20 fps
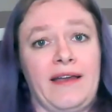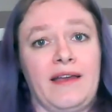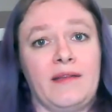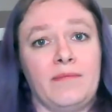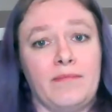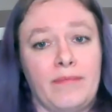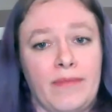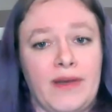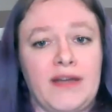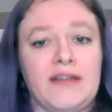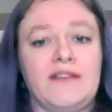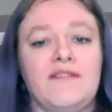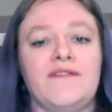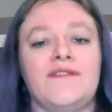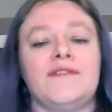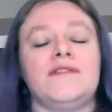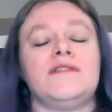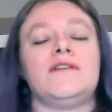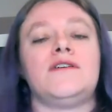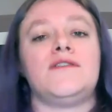and
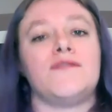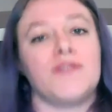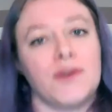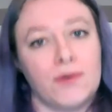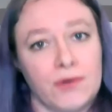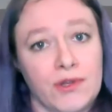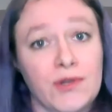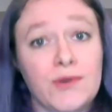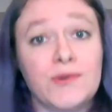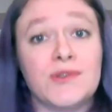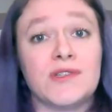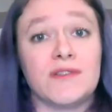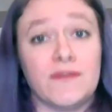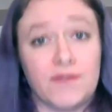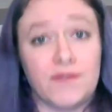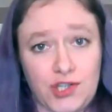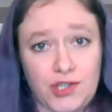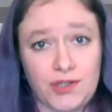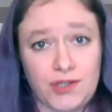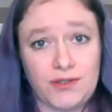mindful of your use of
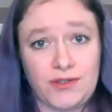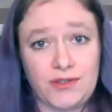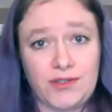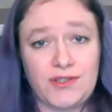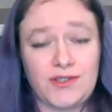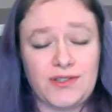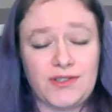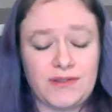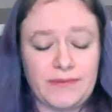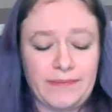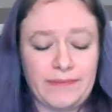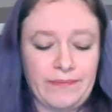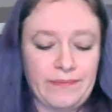shoulds.